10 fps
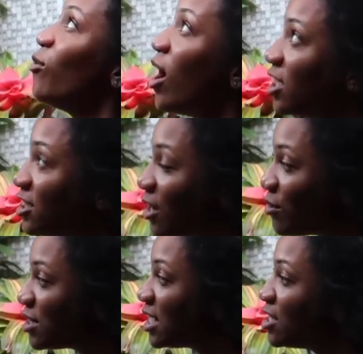a wash day
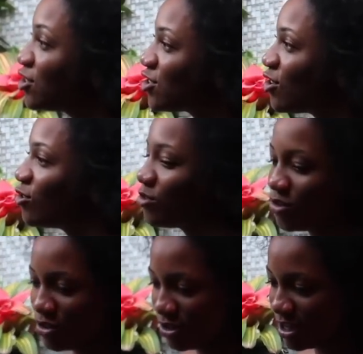routine.
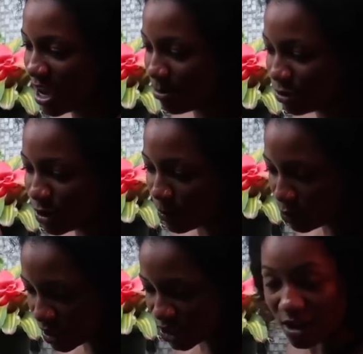So. I'm
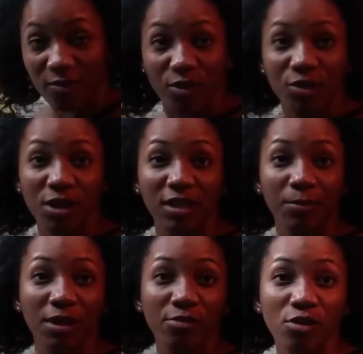going to start off with doing the
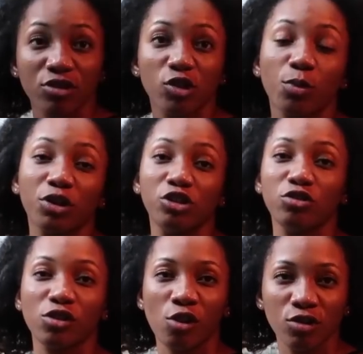B-roll, so we're going to
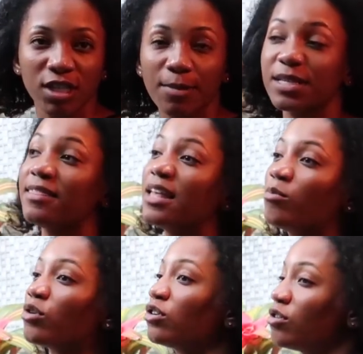do the close-ups, and
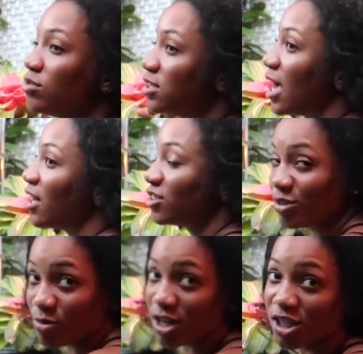then we're going to go into
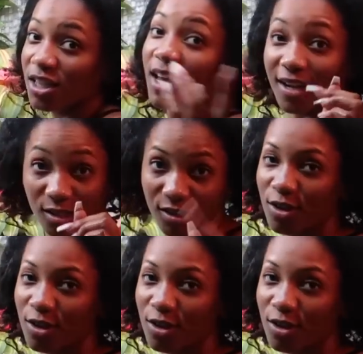actually washing the hair. So.